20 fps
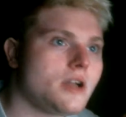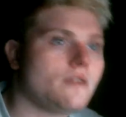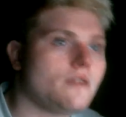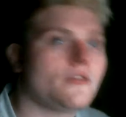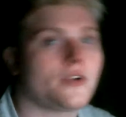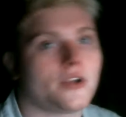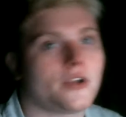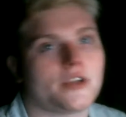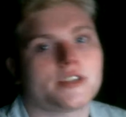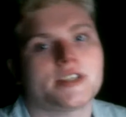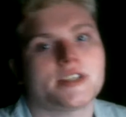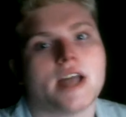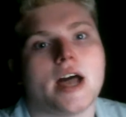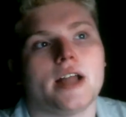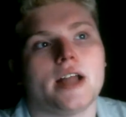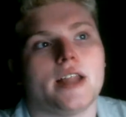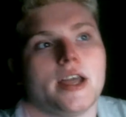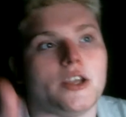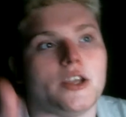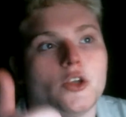for your
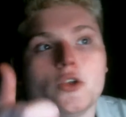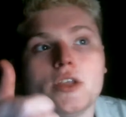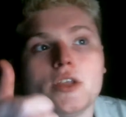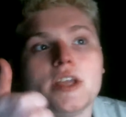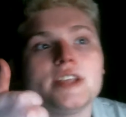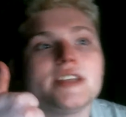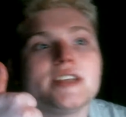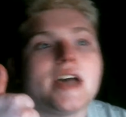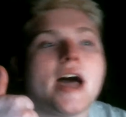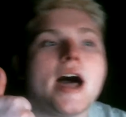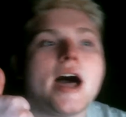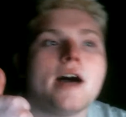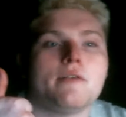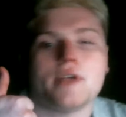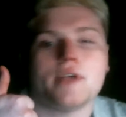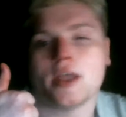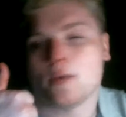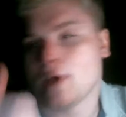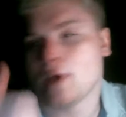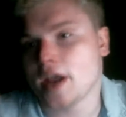satellite. You need to have
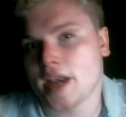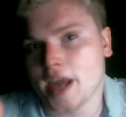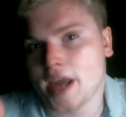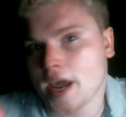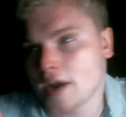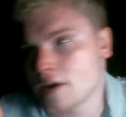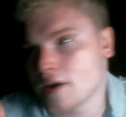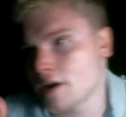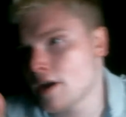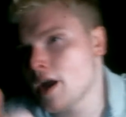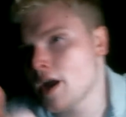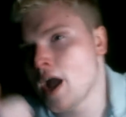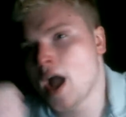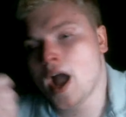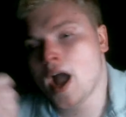a radiator,